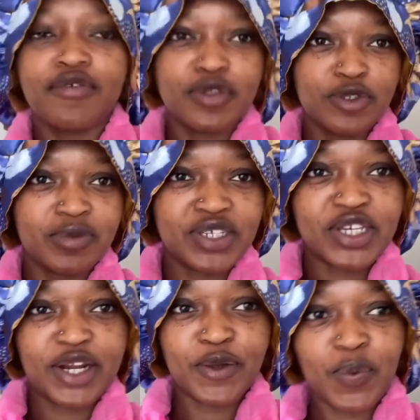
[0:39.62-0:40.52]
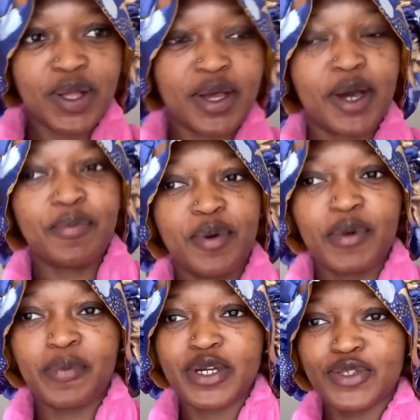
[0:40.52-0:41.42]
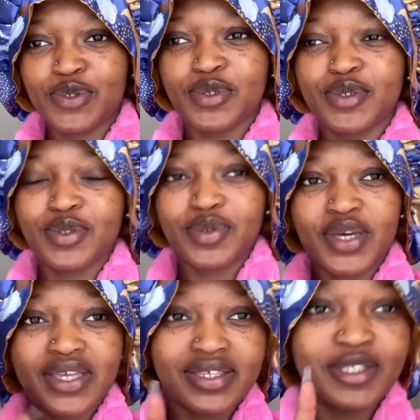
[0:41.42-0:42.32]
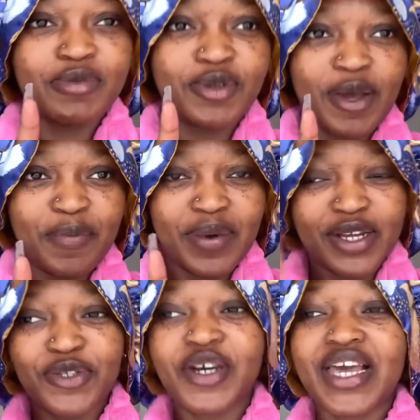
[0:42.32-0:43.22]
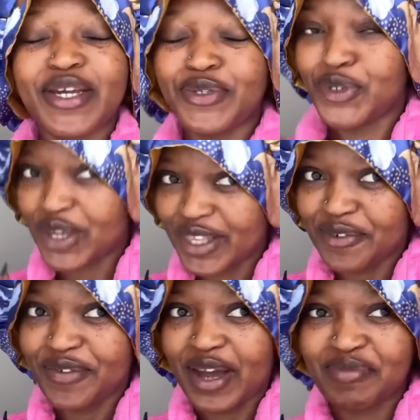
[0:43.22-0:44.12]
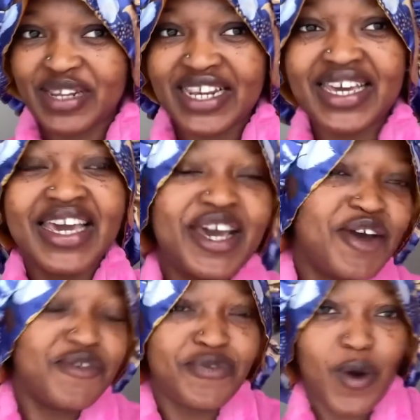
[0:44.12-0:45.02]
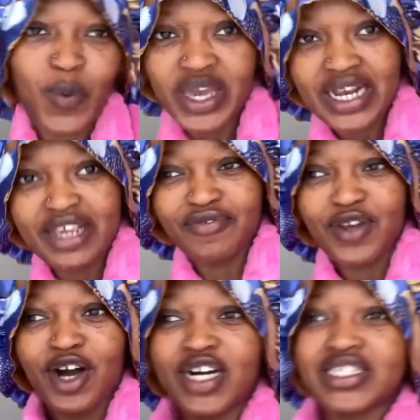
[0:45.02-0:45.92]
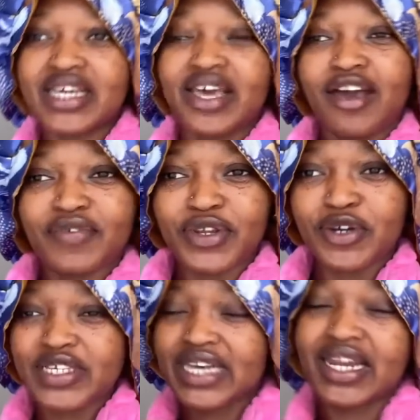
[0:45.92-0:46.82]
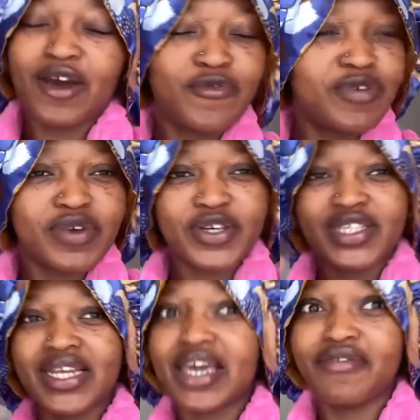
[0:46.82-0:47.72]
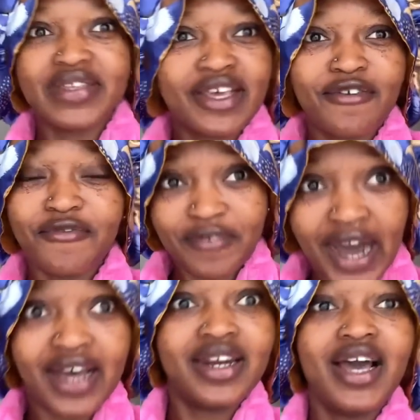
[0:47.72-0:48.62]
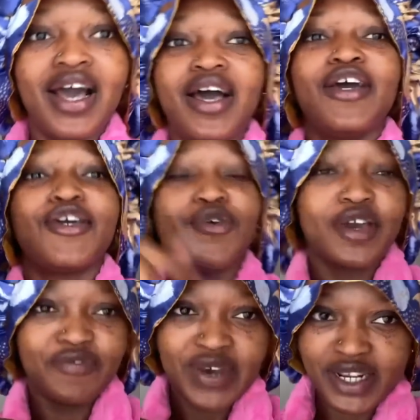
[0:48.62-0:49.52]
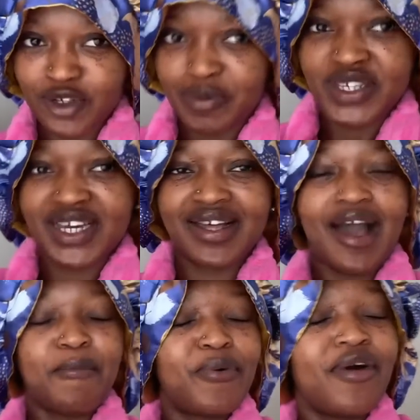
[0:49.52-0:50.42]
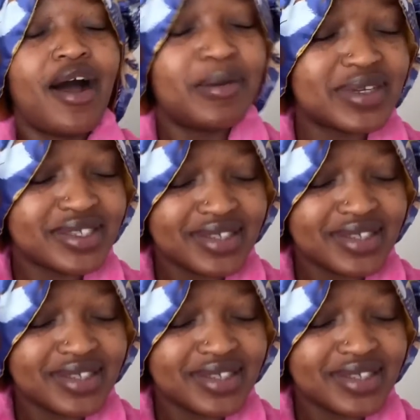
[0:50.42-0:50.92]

If you're new to my channel, welcome. Remember to hit the subscribe button and join the family for weekly vlogs and hair videos and outfit videos and everything fun. You can find it on my channel, I promise.